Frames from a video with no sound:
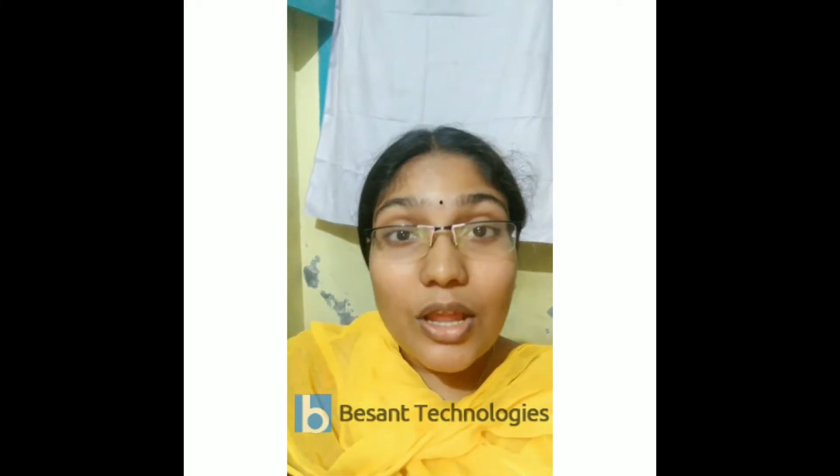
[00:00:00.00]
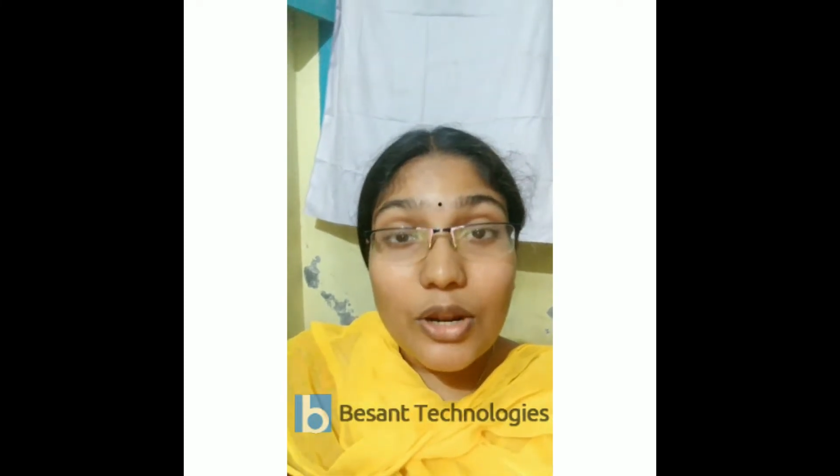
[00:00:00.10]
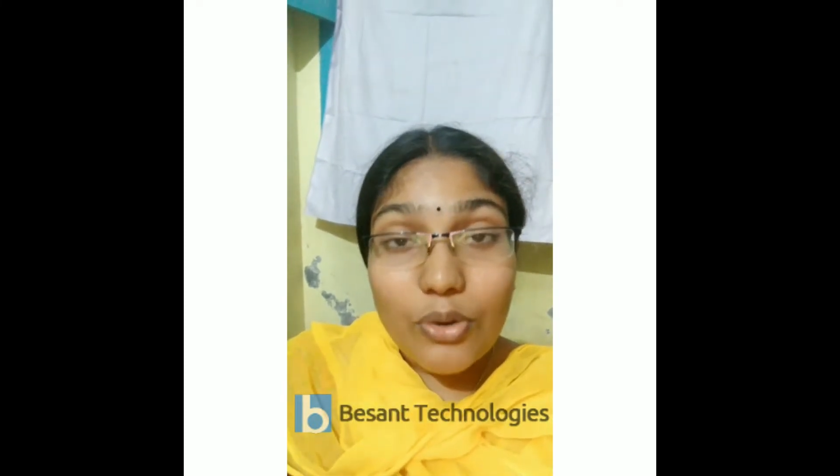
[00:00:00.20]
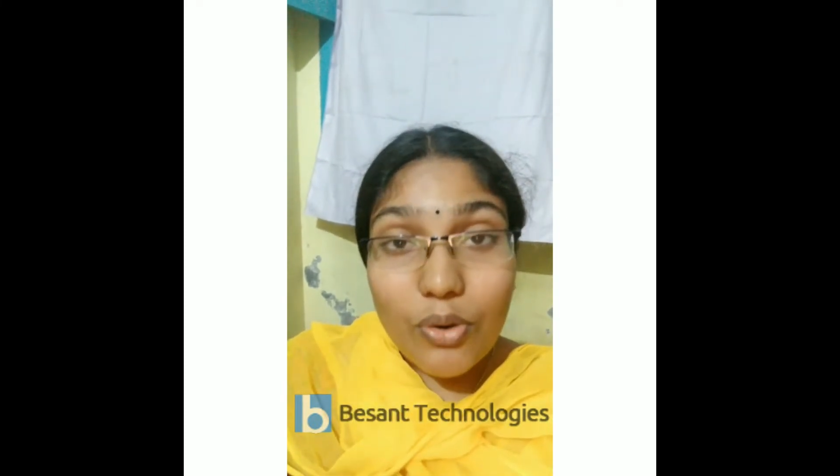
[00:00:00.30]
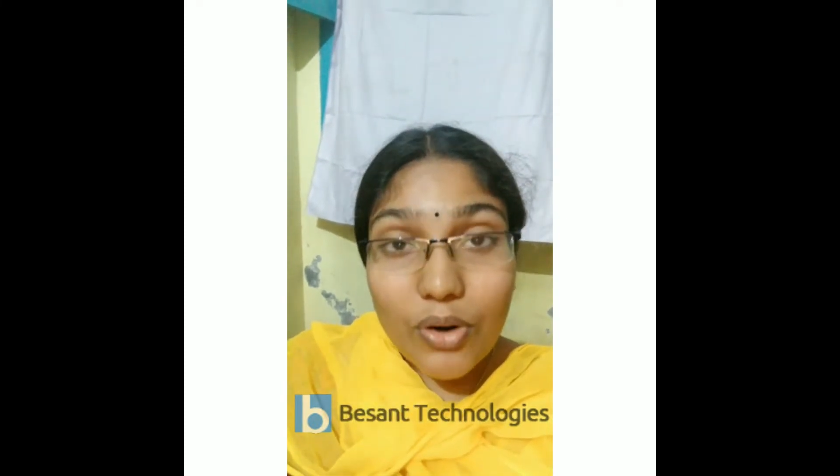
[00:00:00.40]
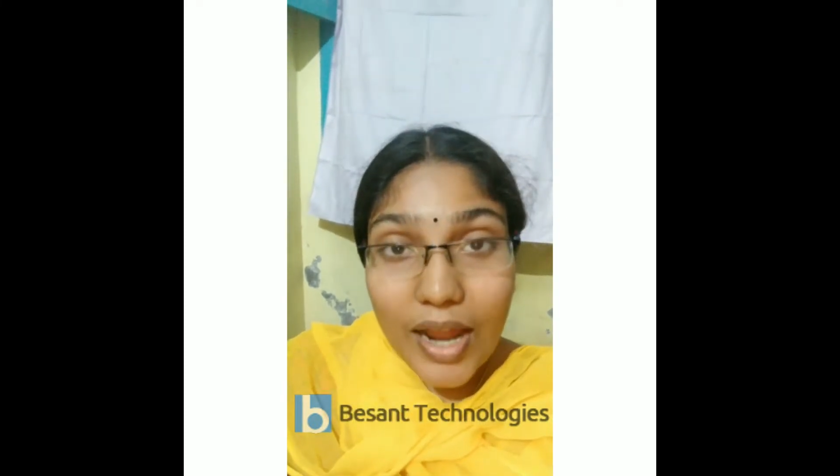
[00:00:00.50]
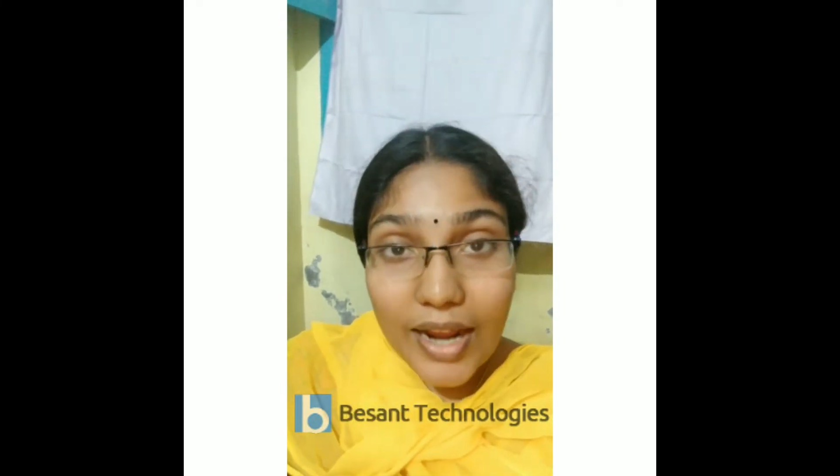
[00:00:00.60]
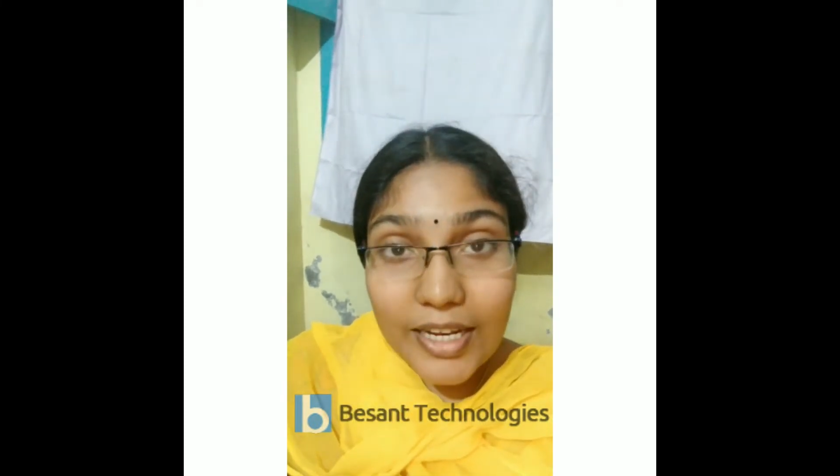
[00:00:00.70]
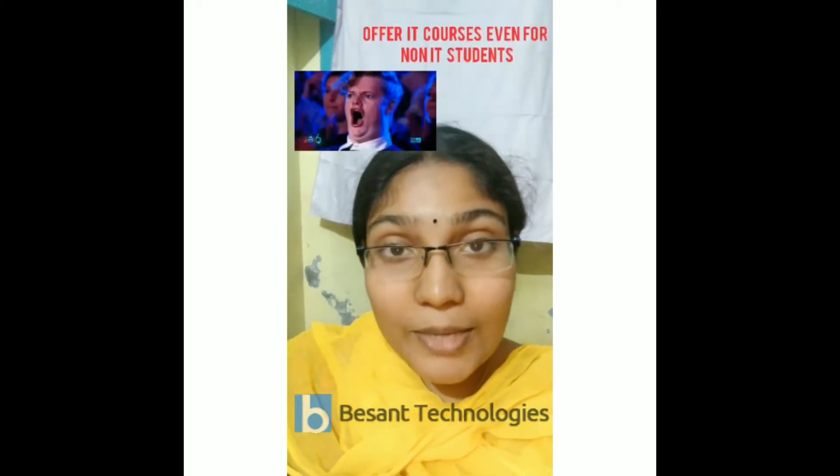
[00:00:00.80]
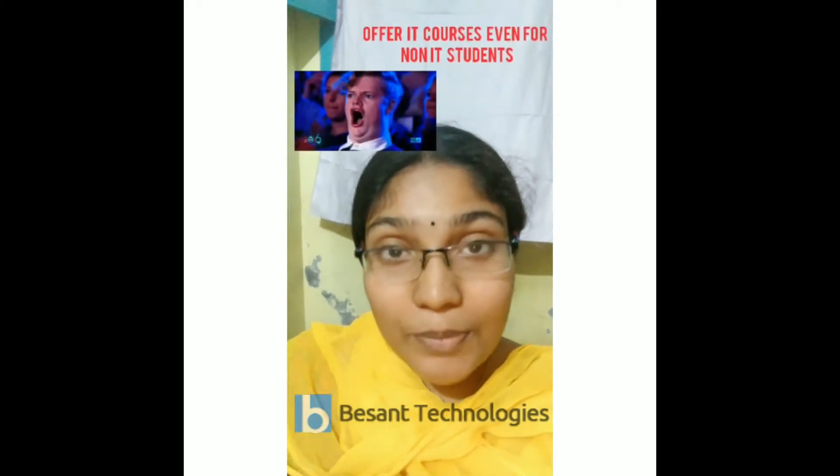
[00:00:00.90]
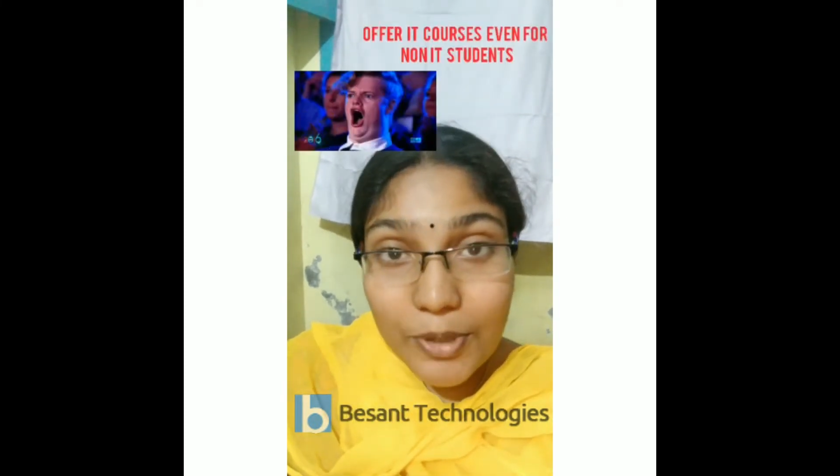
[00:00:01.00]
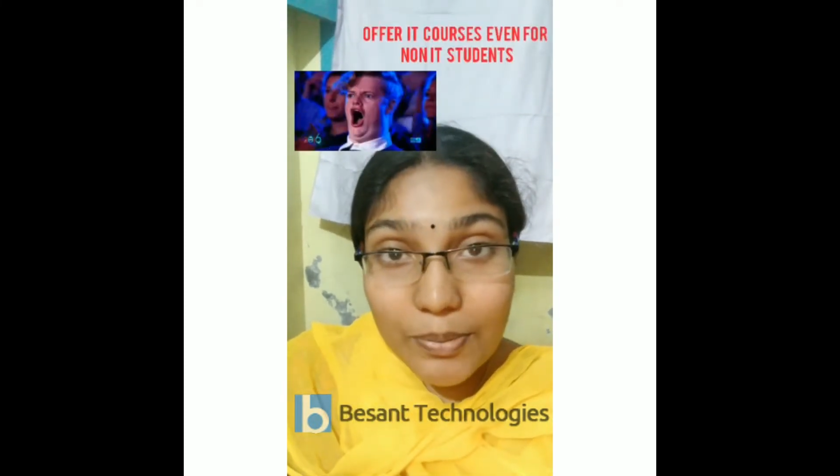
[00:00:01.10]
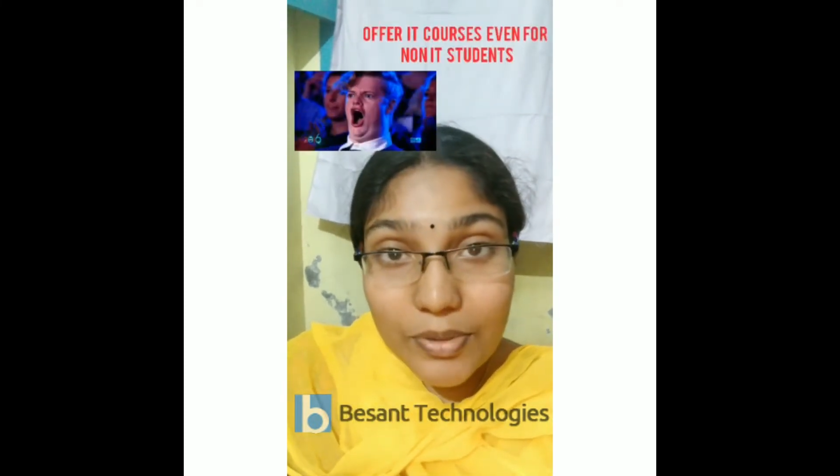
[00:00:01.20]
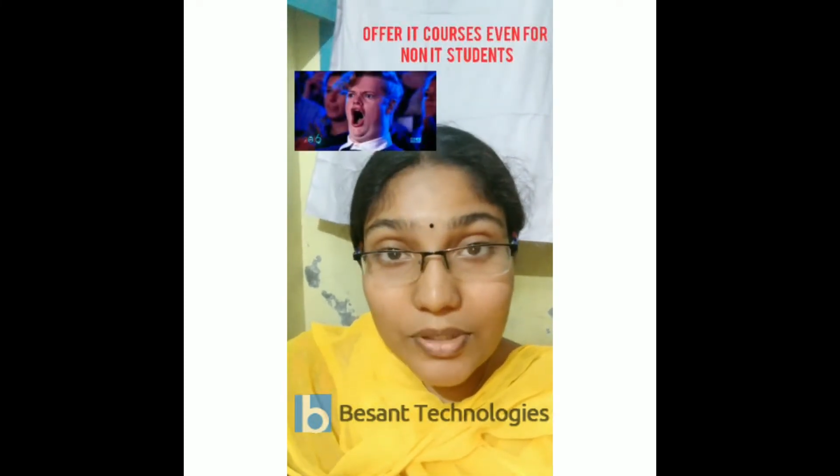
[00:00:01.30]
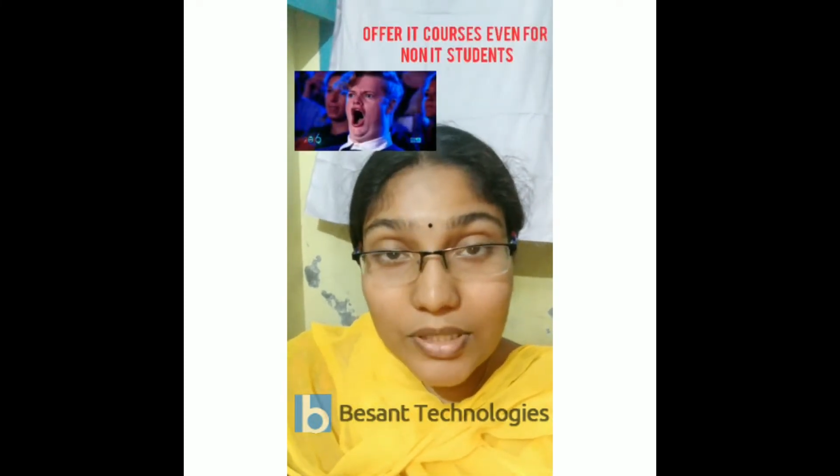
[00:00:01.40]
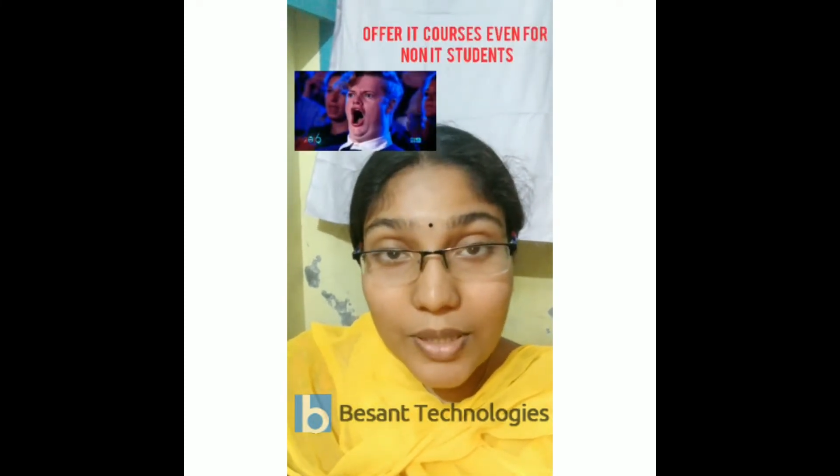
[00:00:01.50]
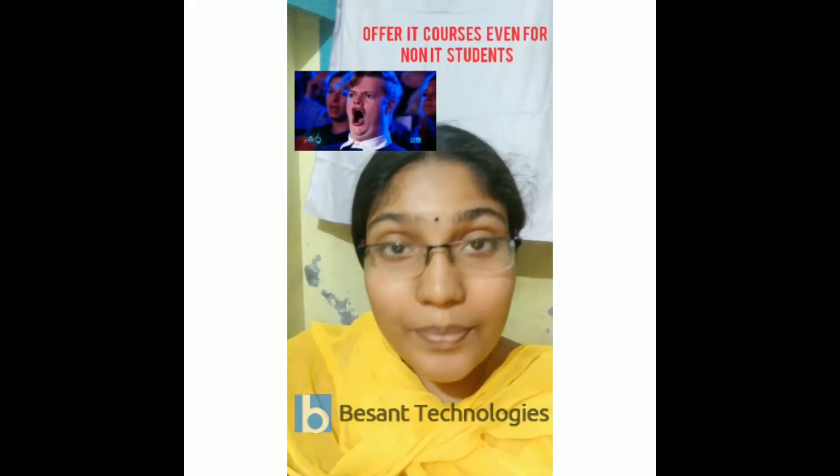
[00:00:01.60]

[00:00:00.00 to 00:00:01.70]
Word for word: non-IT peoples